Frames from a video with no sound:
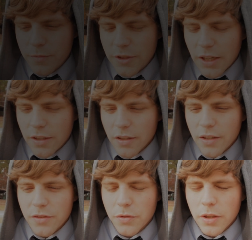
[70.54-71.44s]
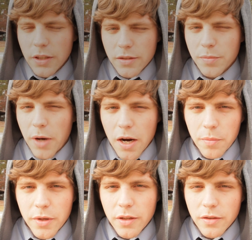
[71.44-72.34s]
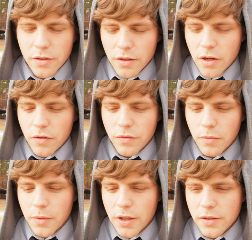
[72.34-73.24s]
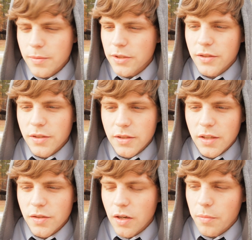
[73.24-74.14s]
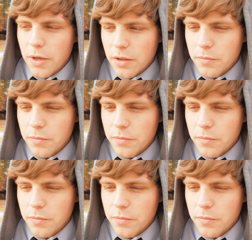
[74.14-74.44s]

J Dilla has really inspired me, from especially since I started making